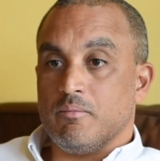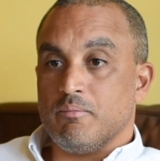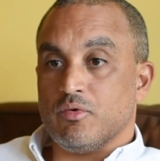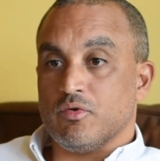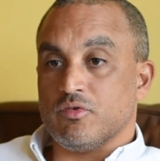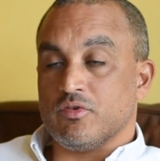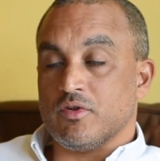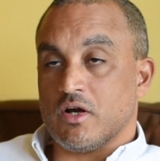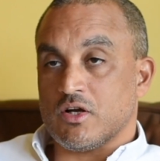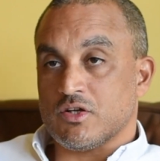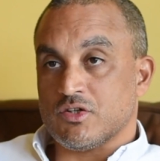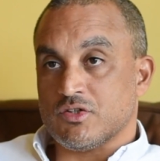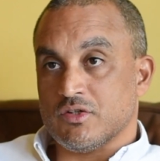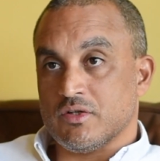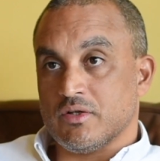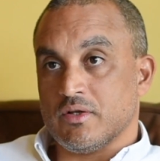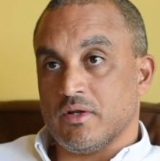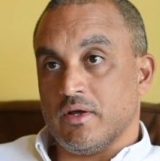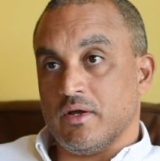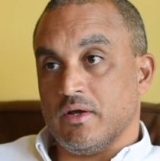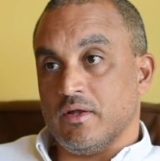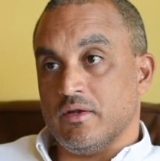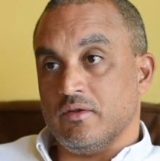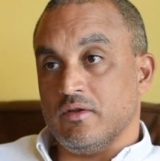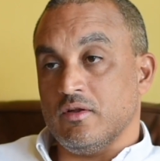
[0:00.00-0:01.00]
the
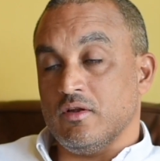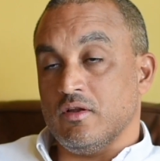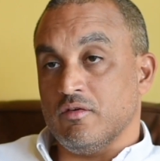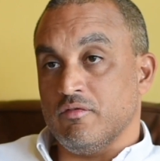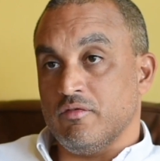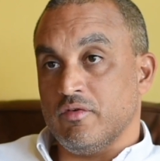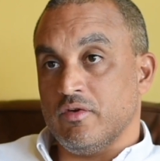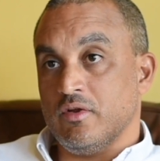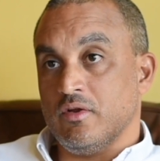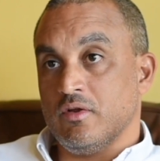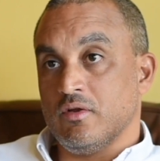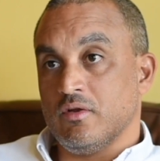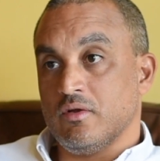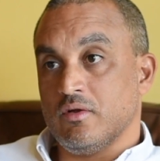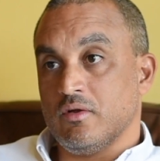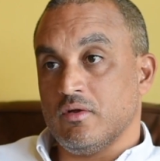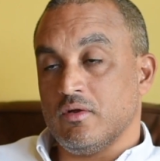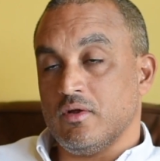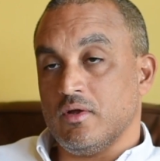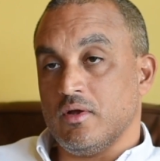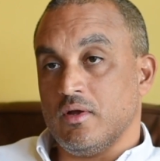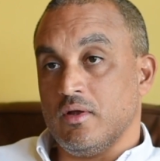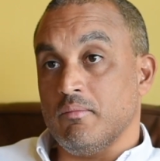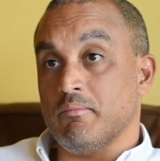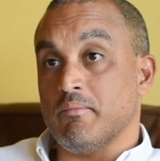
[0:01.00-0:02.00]
production and delivery
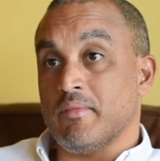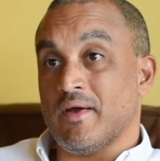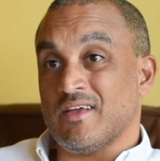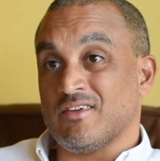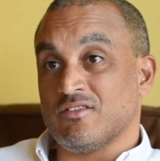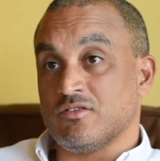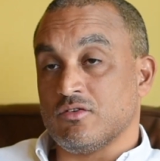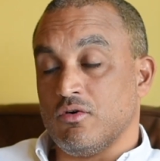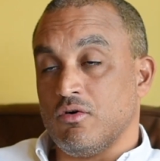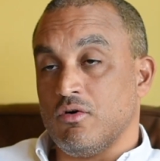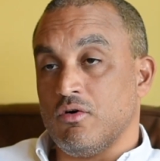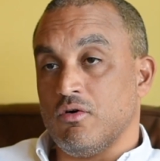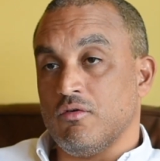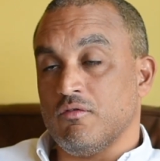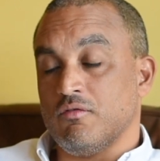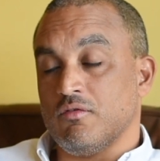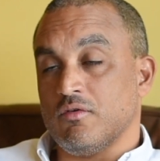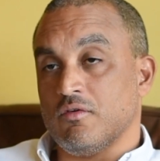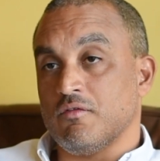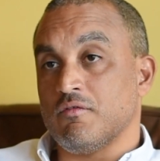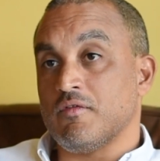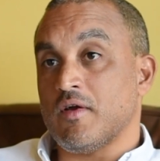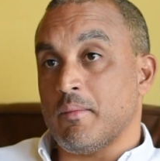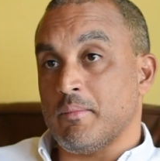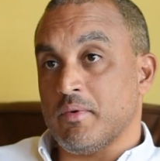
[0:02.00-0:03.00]
in mass
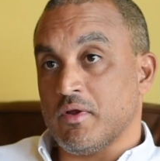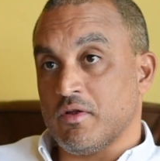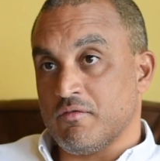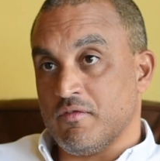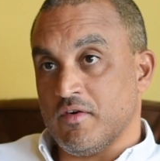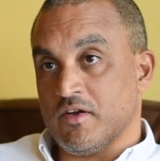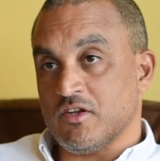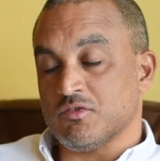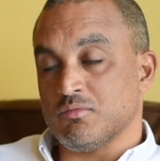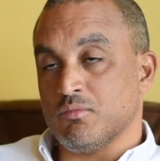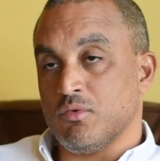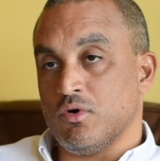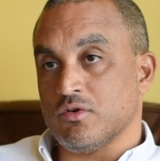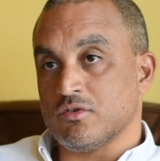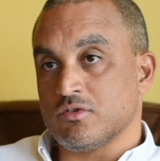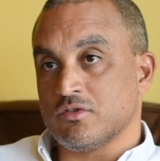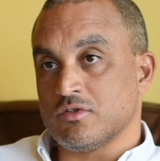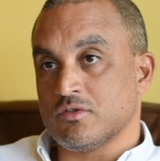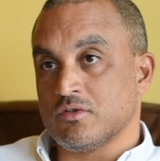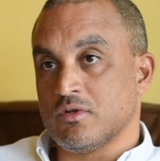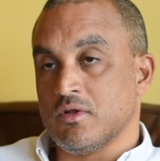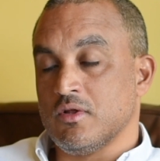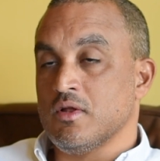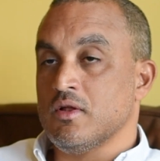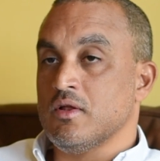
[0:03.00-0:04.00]
of fabric face
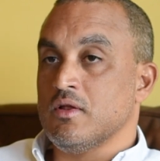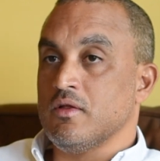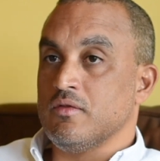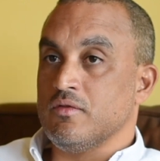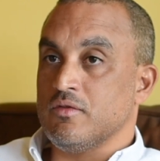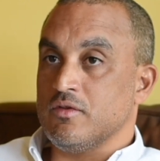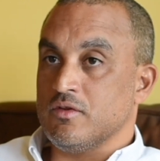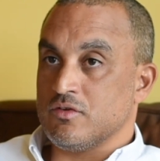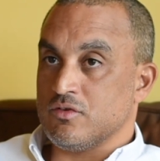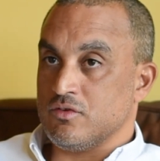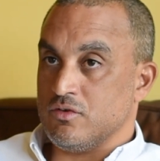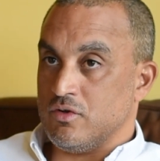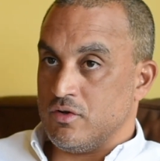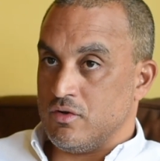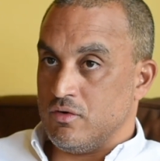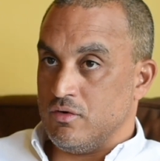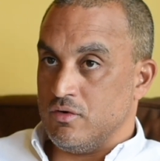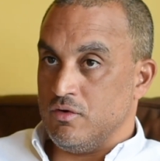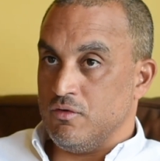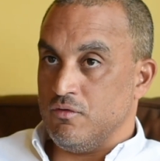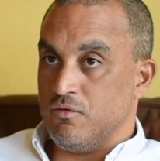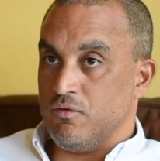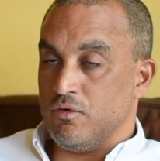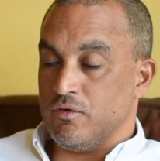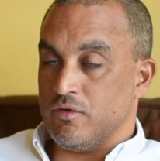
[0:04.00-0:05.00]
masks. This not
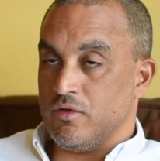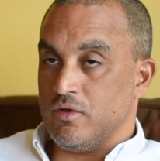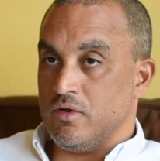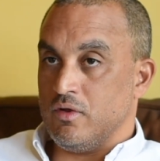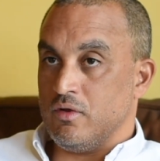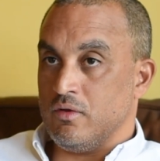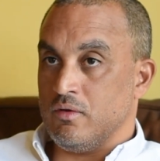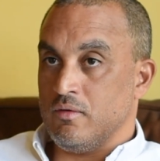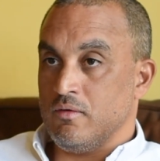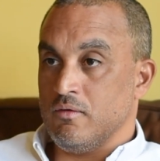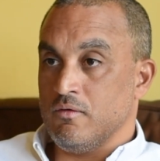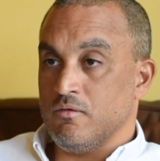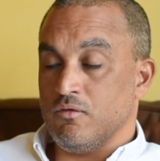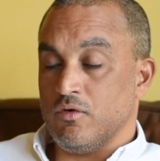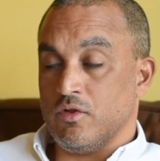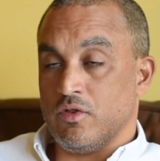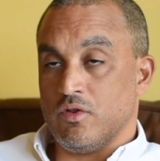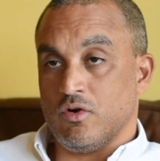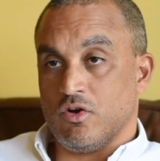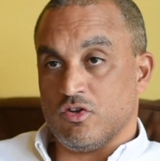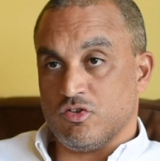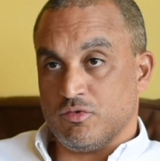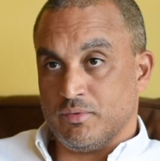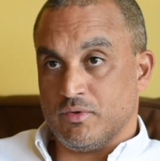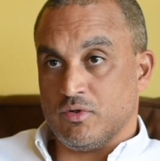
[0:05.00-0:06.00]
only for the
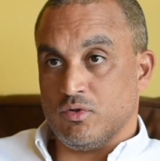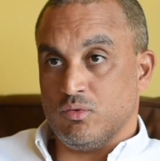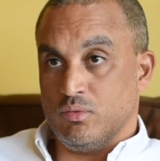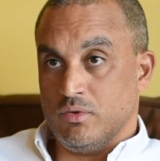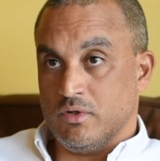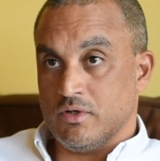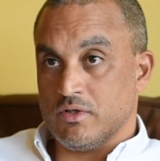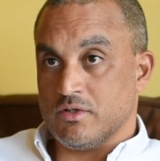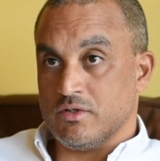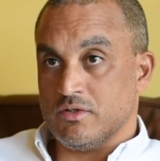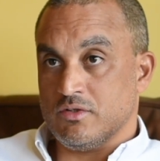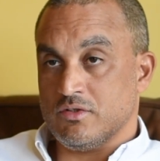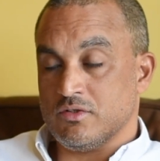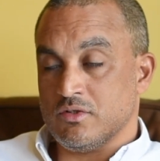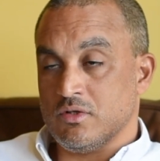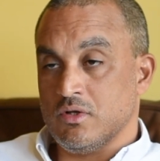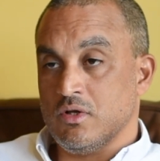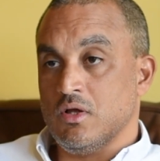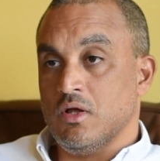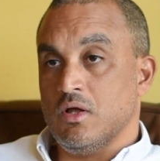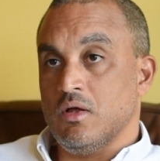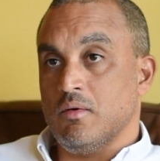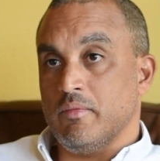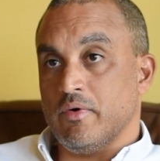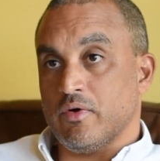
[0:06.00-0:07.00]
hospital workers,
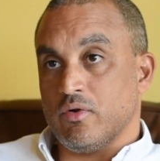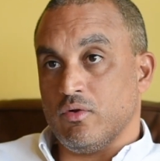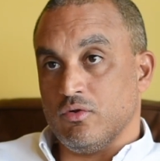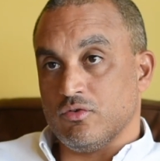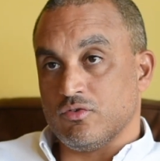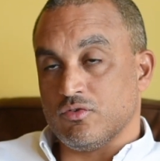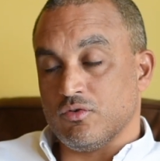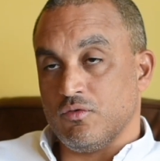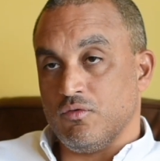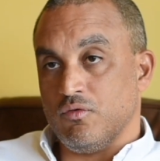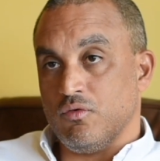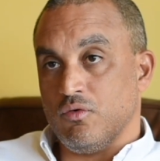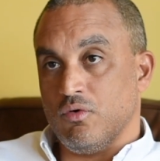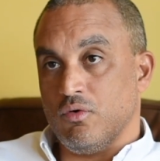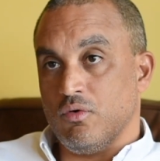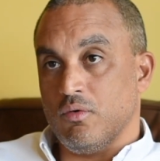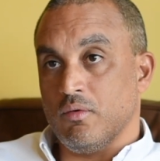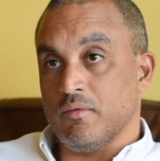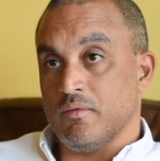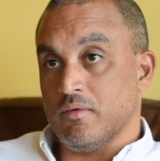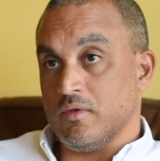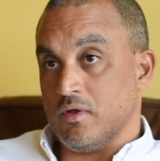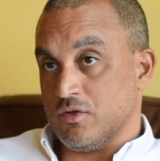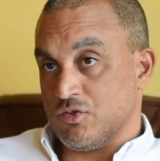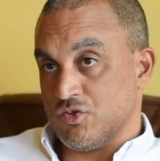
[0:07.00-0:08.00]
but also
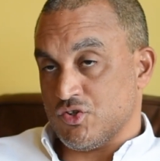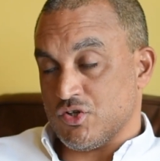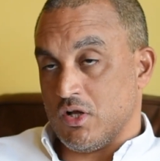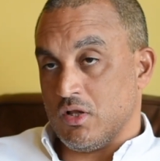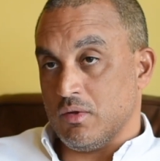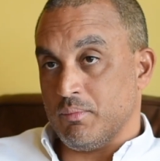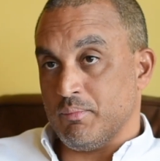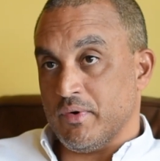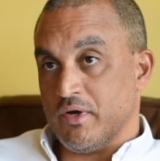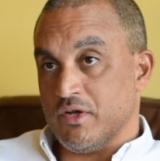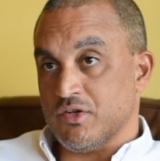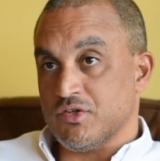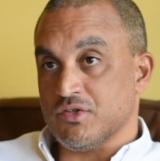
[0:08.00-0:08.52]
for our child